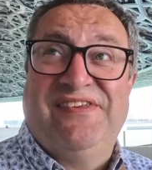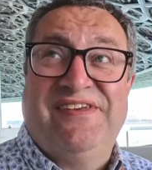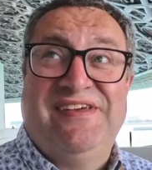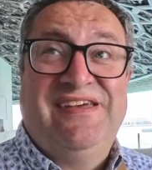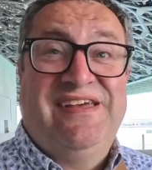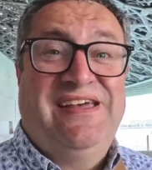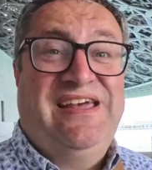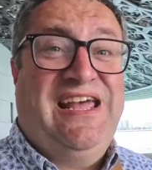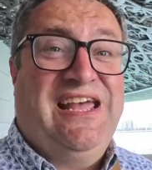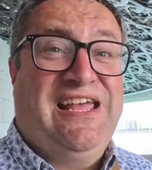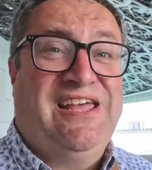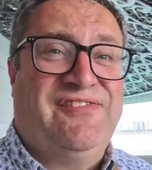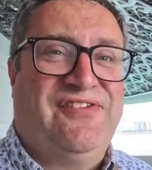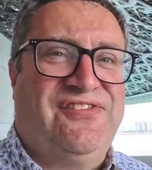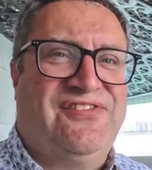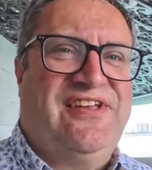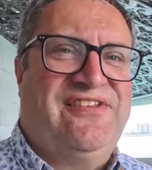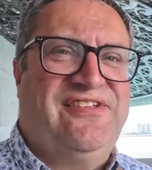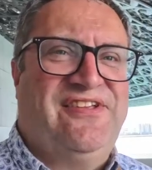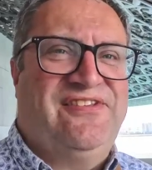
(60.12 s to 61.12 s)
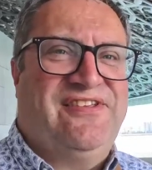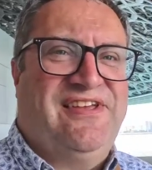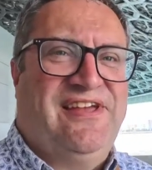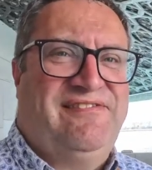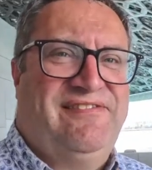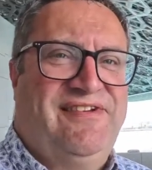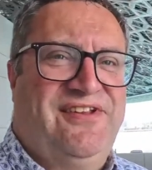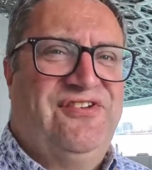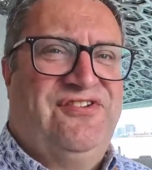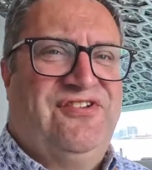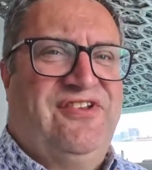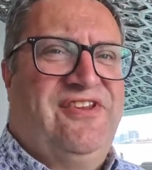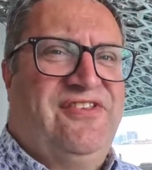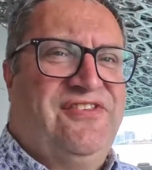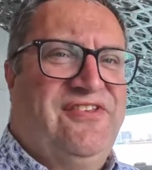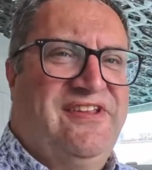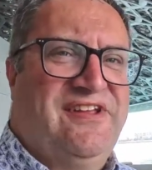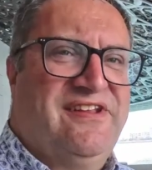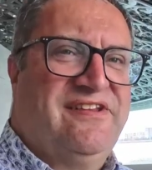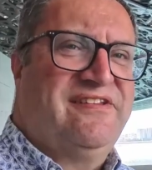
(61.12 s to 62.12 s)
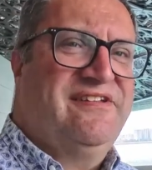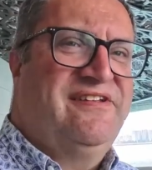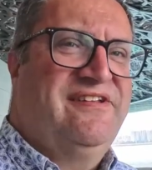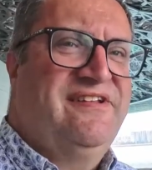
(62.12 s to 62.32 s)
a heck of a setting to have lunch in, isn't it?